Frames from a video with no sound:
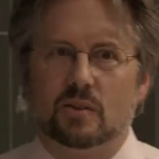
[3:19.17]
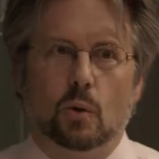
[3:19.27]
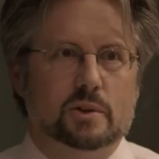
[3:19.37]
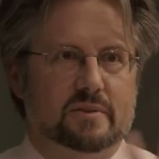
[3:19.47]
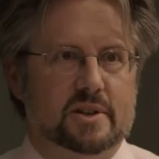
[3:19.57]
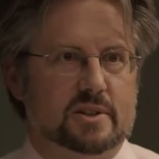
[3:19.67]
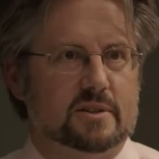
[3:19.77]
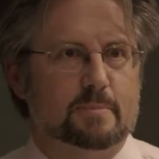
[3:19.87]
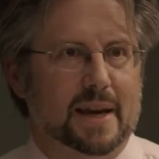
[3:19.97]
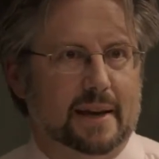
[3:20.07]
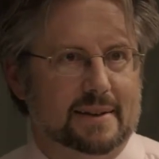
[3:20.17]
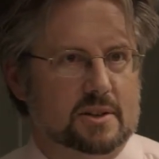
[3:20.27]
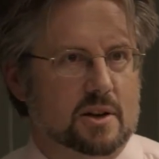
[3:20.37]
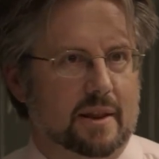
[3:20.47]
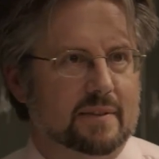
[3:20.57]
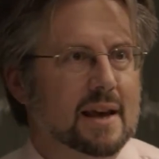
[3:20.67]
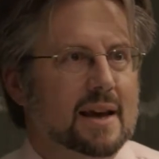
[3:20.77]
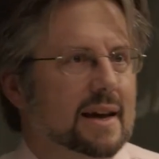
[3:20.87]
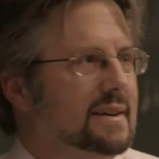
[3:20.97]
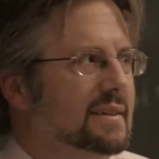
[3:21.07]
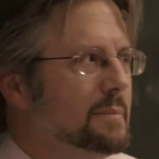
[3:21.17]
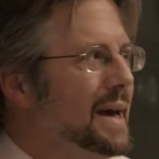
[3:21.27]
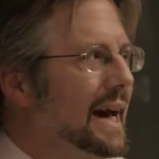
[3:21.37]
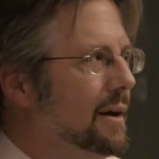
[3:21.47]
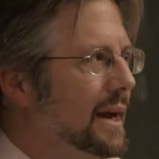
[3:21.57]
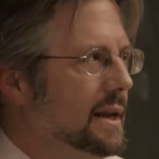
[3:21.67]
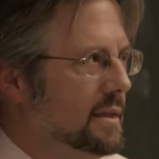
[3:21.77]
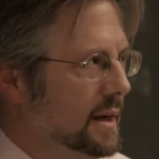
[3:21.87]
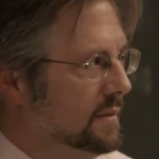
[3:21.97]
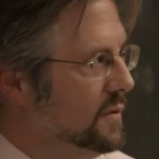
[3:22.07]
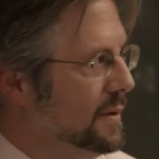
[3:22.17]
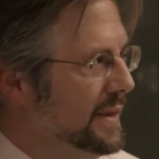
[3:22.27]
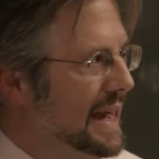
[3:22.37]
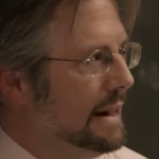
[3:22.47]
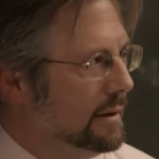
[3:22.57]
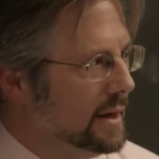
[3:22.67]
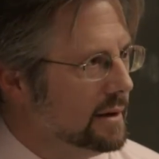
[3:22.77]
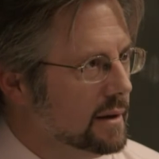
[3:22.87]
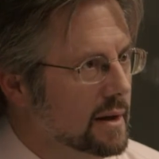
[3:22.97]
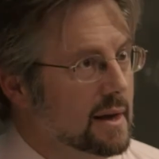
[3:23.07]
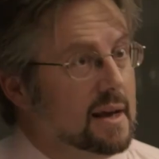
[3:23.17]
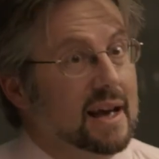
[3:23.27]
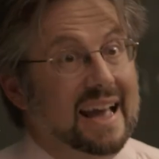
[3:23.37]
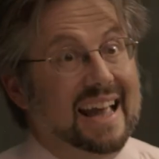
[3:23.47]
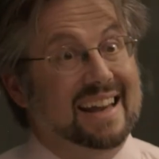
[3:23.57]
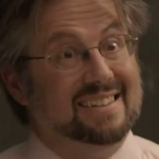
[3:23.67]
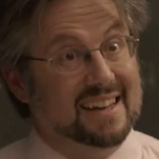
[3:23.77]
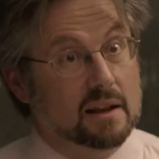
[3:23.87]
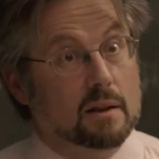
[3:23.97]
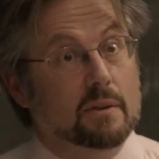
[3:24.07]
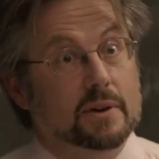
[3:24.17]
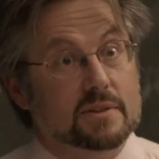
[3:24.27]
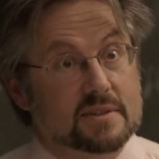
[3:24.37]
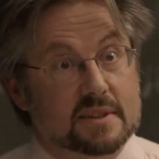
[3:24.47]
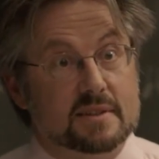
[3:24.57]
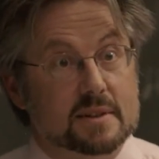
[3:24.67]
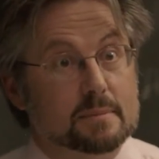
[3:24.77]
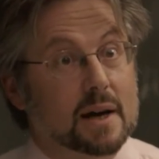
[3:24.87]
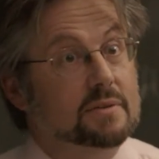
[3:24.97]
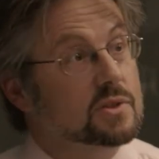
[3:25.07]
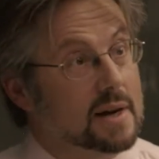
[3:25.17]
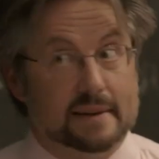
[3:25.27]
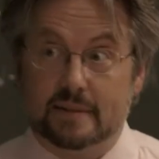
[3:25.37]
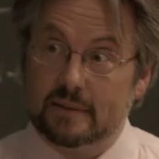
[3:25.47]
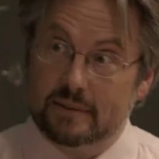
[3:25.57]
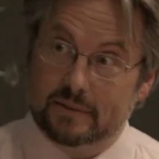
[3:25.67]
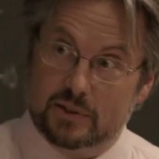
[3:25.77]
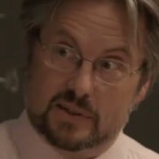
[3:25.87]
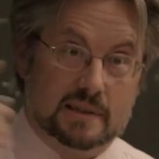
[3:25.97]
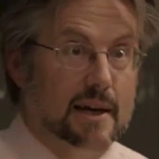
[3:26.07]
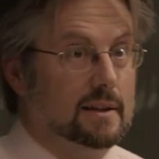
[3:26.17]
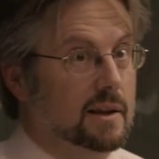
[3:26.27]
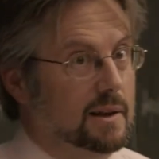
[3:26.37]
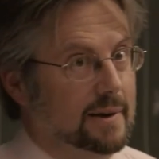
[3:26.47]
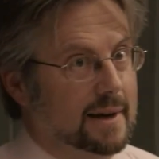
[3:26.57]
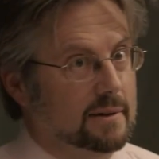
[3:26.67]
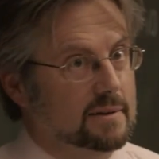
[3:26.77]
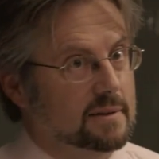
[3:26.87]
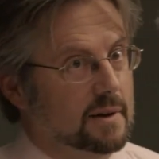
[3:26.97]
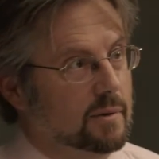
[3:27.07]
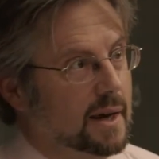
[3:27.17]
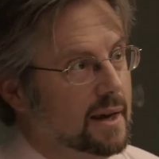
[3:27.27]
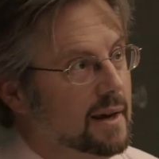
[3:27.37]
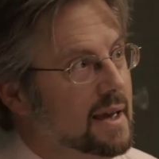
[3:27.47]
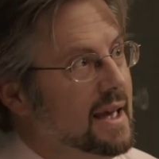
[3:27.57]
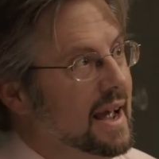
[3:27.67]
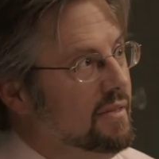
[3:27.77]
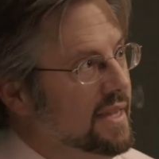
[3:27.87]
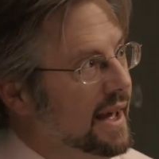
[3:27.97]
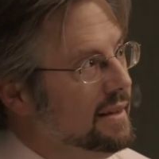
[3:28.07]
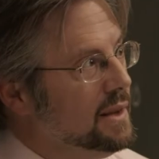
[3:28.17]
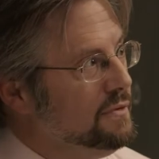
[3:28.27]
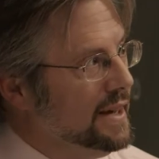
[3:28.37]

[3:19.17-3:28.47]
there's whole divisions paying attention to this. It doesn't matter anything for the aggregate until there's a system of stress just like the clearinghouse. Okay? And then the